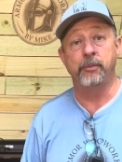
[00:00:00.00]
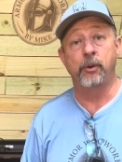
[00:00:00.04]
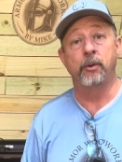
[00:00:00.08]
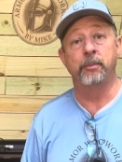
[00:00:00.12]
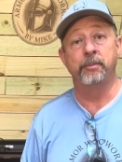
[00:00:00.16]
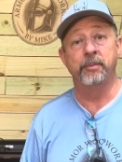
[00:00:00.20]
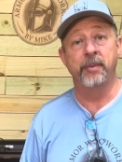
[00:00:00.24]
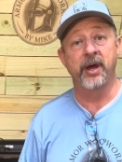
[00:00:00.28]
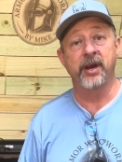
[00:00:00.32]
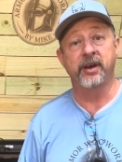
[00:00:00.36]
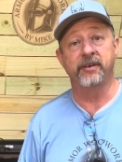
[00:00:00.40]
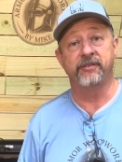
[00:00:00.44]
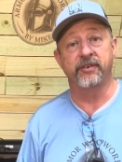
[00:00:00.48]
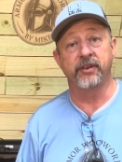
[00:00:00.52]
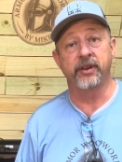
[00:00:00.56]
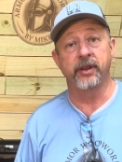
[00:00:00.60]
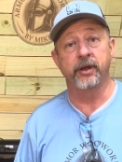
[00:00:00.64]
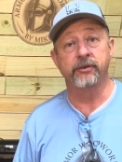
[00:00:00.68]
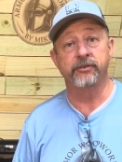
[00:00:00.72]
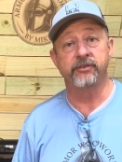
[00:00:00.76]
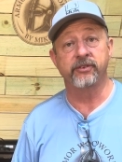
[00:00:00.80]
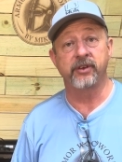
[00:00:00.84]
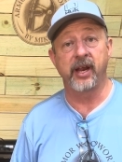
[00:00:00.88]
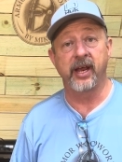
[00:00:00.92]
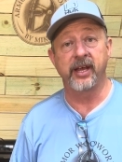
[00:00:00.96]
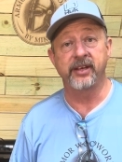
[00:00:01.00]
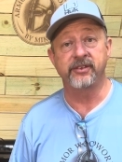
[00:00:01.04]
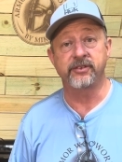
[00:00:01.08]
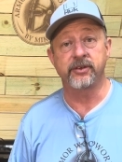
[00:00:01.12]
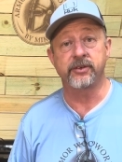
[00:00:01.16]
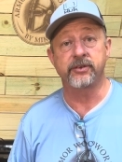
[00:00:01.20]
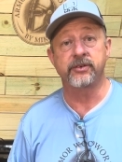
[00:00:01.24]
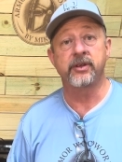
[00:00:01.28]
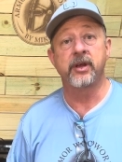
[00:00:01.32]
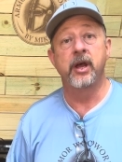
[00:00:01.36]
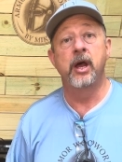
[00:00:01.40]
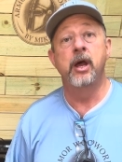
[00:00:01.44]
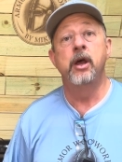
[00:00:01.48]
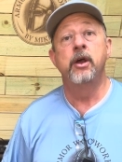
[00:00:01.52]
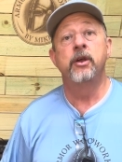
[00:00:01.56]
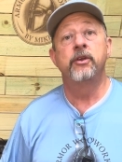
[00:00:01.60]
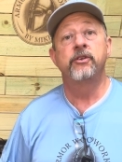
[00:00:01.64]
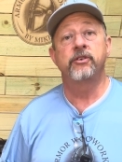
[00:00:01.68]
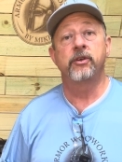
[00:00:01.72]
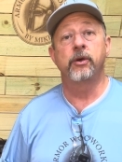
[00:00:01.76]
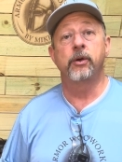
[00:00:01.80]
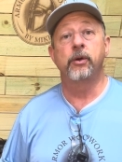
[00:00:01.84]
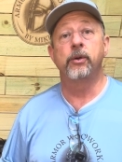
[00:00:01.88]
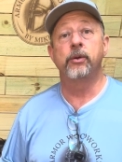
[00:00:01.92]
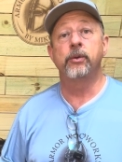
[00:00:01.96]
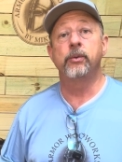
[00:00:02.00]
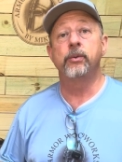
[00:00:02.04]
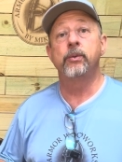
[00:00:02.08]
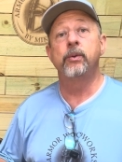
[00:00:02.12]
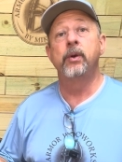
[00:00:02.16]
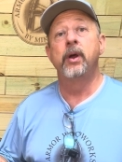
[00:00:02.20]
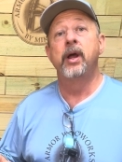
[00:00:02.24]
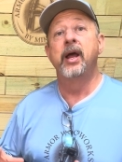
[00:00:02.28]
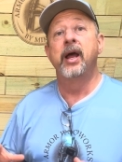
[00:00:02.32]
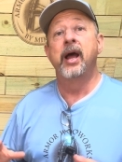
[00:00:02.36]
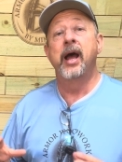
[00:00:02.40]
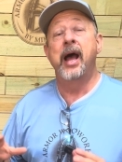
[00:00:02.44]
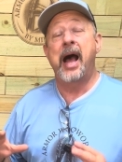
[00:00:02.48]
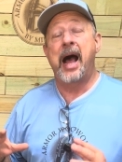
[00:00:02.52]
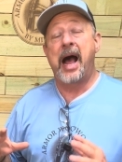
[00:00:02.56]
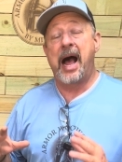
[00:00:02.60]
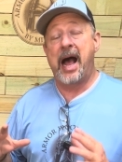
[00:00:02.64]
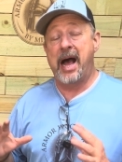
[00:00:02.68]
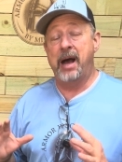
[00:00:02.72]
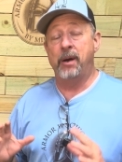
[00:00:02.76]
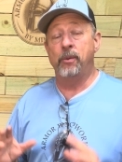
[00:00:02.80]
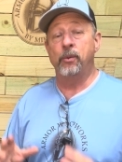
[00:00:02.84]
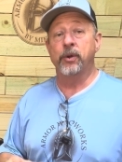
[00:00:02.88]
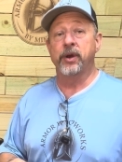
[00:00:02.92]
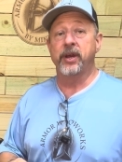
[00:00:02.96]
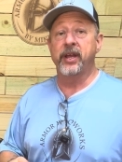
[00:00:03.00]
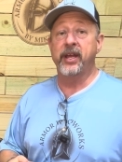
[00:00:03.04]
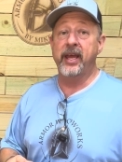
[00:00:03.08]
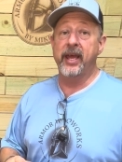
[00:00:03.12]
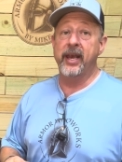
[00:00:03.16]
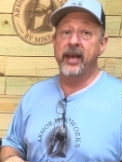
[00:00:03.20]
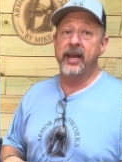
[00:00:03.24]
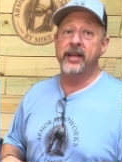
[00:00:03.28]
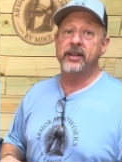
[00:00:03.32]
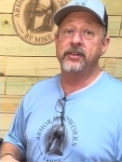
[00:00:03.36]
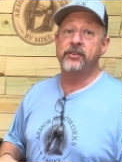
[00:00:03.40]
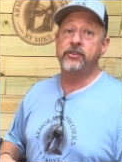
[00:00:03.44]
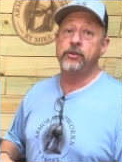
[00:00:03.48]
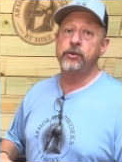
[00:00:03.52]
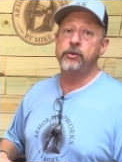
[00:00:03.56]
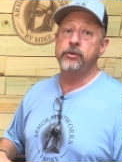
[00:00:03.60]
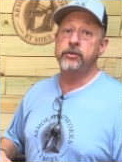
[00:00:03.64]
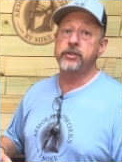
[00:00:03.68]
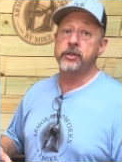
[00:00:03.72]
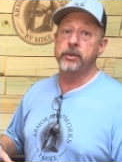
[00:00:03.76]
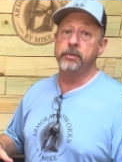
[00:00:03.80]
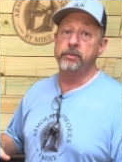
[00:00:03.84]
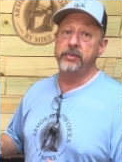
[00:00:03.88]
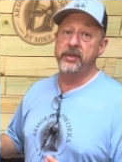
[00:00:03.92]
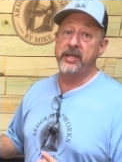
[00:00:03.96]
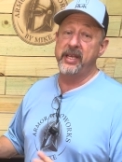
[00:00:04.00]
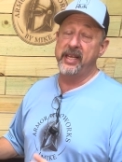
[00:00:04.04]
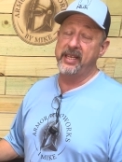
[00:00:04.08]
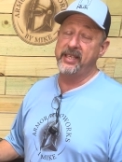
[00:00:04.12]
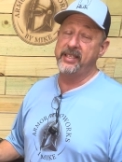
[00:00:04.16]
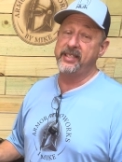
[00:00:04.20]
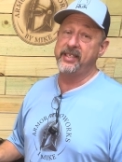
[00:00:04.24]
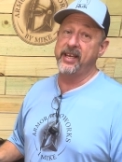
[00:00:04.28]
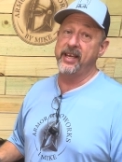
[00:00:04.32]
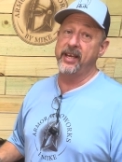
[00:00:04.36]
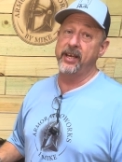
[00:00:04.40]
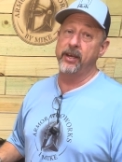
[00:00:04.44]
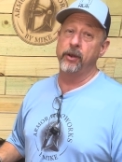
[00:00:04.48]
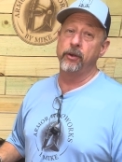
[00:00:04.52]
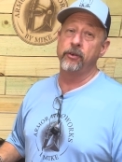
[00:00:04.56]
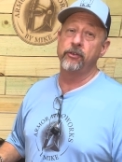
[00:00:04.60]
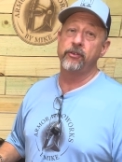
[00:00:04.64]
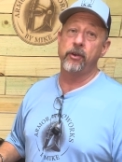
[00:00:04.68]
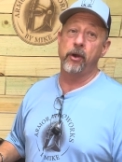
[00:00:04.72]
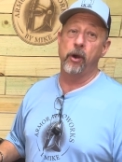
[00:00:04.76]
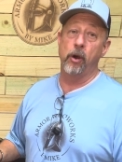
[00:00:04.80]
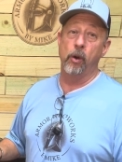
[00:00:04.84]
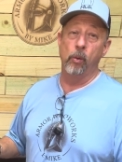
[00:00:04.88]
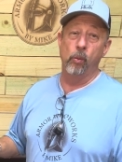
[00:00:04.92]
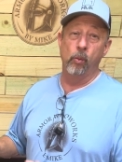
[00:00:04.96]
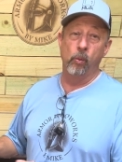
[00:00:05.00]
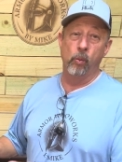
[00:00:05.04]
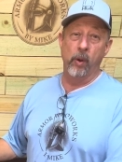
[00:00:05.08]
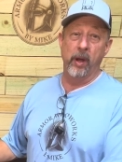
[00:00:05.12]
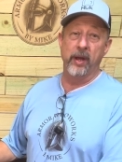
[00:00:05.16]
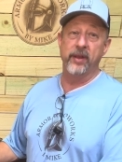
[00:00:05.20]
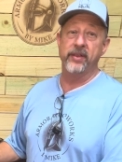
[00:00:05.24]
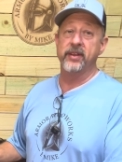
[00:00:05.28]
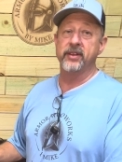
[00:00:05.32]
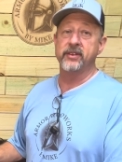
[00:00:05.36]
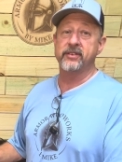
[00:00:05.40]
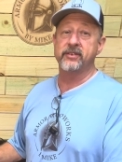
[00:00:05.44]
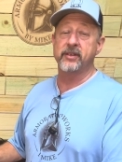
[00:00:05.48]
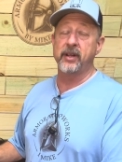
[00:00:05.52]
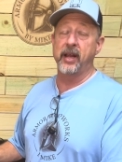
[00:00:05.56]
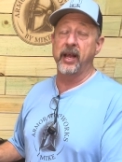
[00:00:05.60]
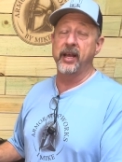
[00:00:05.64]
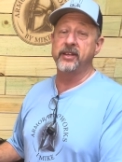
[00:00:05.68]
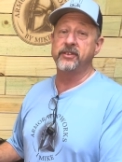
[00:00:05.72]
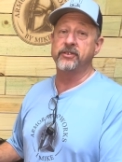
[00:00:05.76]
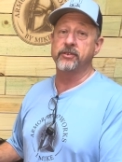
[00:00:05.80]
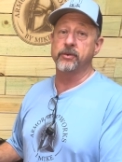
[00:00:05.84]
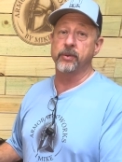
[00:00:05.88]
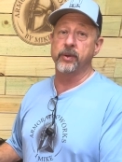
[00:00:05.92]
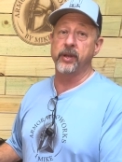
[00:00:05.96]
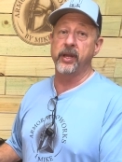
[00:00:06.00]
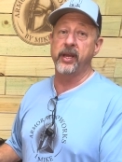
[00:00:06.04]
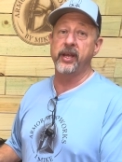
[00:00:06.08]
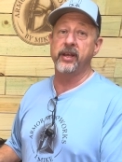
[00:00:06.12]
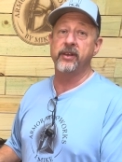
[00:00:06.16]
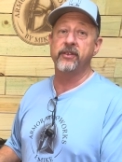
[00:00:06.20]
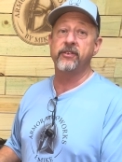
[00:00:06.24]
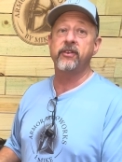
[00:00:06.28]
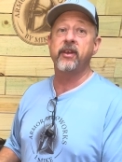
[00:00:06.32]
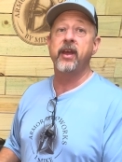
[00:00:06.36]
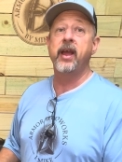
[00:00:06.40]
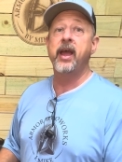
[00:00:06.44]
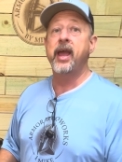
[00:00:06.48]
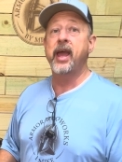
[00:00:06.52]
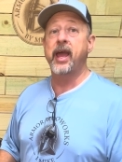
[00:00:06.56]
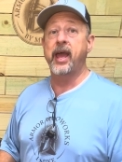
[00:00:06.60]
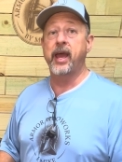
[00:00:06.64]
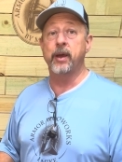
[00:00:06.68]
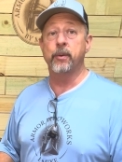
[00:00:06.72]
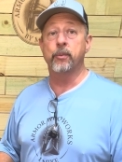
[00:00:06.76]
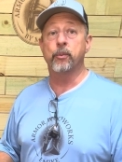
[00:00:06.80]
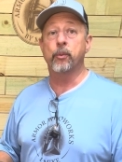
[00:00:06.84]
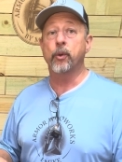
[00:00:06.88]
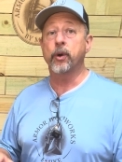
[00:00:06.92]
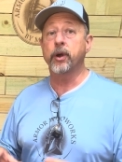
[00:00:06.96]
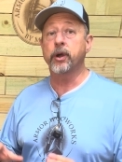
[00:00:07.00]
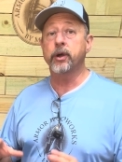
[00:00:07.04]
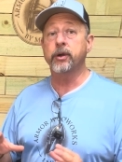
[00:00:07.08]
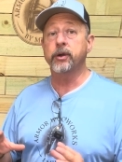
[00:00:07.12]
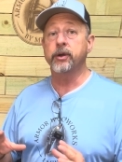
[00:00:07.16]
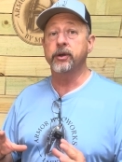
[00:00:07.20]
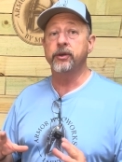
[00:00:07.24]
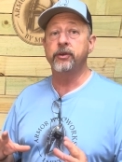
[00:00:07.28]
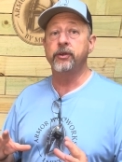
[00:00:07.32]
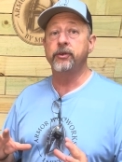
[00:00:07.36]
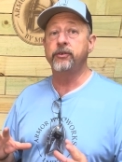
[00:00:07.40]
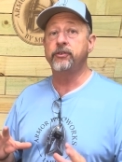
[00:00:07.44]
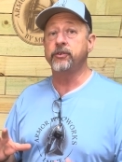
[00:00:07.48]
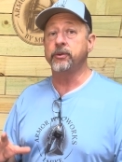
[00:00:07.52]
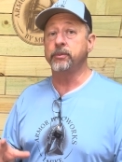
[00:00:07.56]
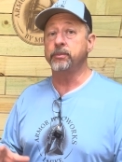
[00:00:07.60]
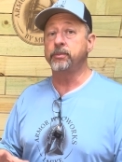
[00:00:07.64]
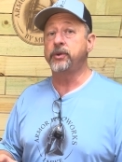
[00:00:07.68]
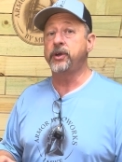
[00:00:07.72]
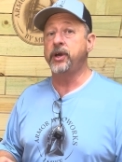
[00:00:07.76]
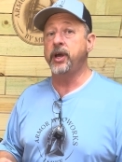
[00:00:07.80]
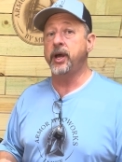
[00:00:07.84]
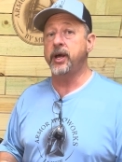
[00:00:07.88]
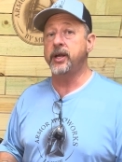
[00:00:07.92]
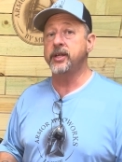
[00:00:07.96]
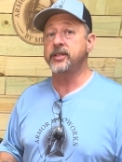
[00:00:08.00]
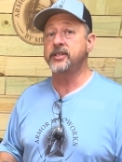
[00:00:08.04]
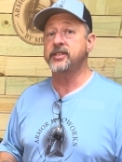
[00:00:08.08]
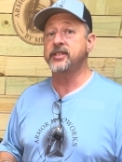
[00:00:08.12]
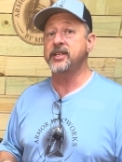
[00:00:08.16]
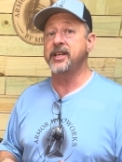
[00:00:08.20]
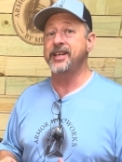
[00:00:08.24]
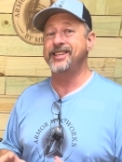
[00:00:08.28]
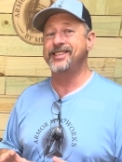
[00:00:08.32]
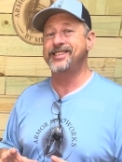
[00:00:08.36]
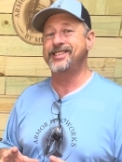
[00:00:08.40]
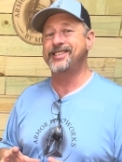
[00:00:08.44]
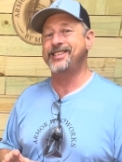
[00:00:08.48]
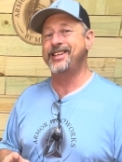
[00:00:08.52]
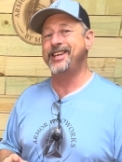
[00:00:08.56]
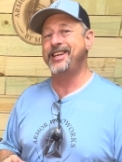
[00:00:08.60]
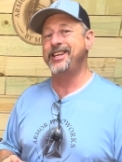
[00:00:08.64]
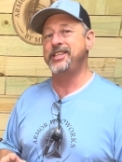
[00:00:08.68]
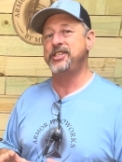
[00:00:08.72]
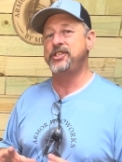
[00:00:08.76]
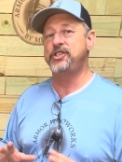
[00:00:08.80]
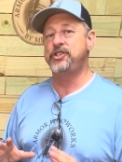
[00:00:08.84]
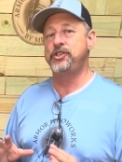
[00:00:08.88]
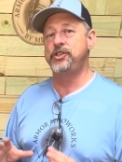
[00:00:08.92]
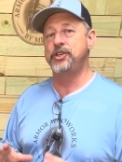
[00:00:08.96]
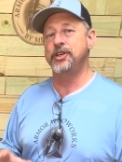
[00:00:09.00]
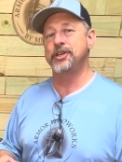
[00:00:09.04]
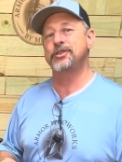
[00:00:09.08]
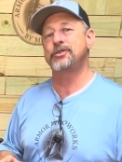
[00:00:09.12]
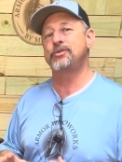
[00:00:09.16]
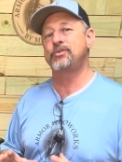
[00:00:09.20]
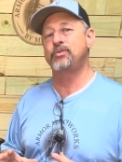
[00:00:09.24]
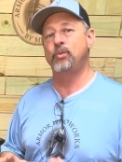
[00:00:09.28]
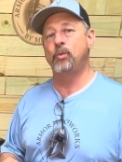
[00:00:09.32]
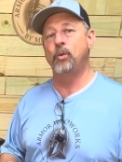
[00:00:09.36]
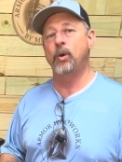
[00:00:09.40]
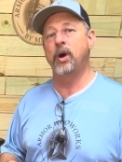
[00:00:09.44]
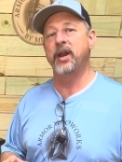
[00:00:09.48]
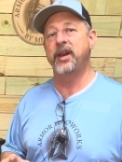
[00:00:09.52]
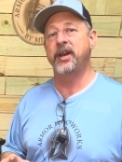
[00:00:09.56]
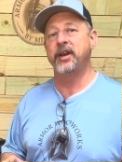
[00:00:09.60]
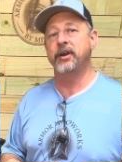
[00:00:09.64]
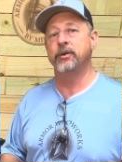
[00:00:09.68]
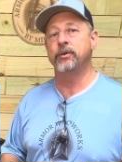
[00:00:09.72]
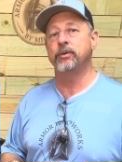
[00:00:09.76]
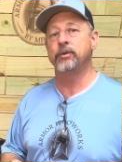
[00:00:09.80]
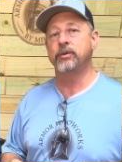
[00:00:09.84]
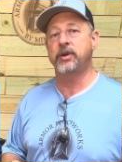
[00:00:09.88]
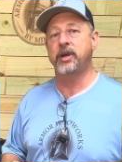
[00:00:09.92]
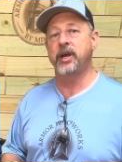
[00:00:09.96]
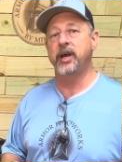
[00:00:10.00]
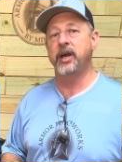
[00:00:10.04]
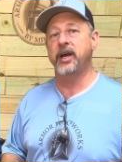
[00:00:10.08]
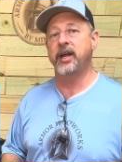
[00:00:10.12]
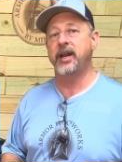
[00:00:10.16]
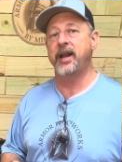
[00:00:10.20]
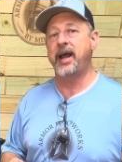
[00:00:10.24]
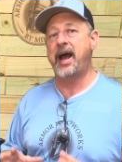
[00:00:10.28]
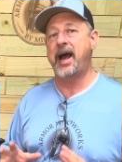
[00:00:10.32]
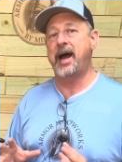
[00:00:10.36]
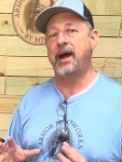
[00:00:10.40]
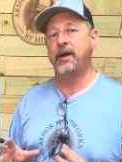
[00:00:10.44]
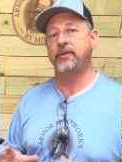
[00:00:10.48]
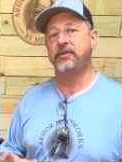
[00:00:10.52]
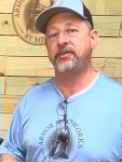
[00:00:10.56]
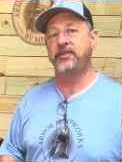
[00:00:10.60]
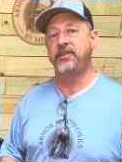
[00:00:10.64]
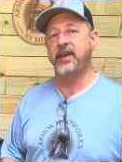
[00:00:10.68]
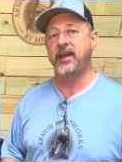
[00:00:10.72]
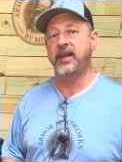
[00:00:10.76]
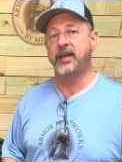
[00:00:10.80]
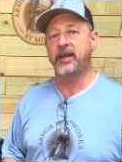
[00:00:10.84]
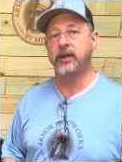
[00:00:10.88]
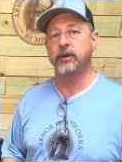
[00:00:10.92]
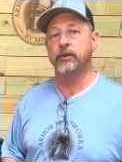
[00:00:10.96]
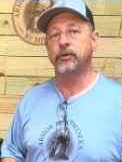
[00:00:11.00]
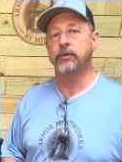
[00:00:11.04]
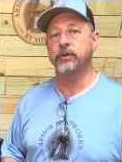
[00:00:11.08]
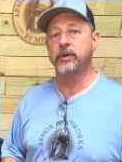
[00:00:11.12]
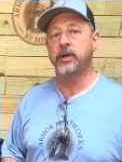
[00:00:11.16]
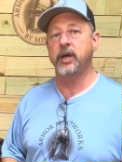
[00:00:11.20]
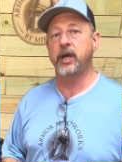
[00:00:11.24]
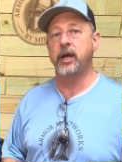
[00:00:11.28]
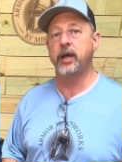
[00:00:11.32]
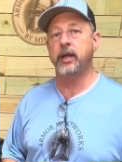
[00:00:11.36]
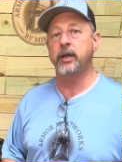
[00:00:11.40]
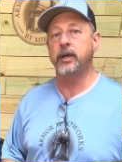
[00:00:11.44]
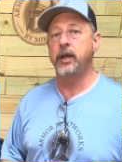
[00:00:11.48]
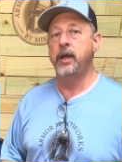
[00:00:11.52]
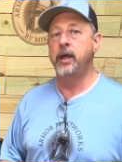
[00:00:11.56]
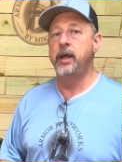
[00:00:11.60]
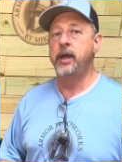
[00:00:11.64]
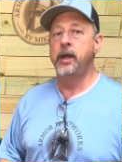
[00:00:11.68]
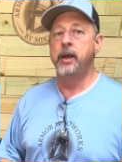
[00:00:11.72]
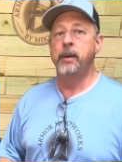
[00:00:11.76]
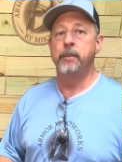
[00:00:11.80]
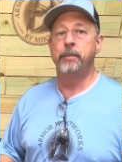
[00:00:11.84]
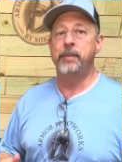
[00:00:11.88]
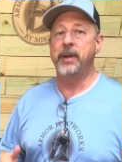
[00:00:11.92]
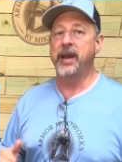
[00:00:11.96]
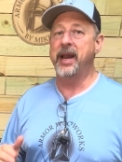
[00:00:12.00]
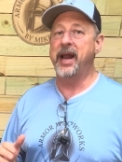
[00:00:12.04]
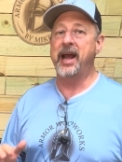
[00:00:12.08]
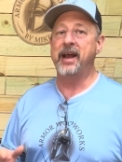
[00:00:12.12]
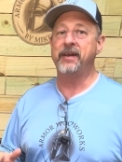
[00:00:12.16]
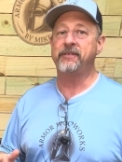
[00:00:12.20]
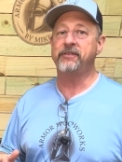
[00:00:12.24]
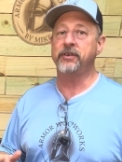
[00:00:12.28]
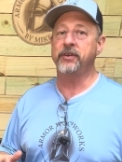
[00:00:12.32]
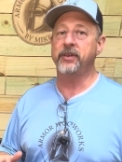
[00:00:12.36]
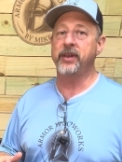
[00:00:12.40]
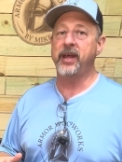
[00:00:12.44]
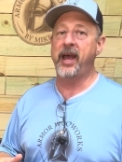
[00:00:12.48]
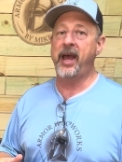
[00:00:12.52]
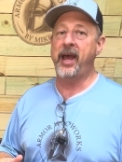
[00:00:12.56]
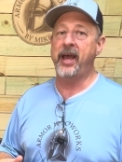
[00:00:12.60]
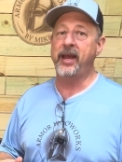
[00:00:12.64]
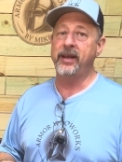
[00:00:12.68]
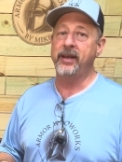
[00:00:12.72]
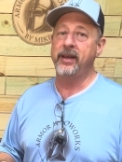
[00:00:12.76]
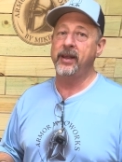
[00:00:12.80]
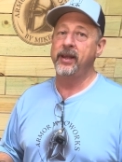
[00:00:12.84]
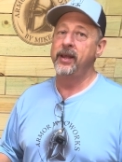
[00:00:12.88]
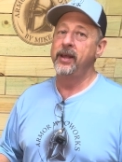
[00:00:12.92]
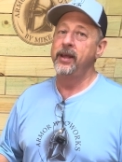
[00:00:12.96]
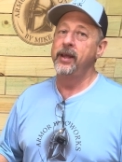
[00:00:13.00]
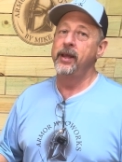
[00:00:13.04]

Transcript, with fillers: more money for those lasers. So I want to get into some details on what this laser is and we're going to do some cuts and see just what it'll cut, how thick it'll cut. But after that,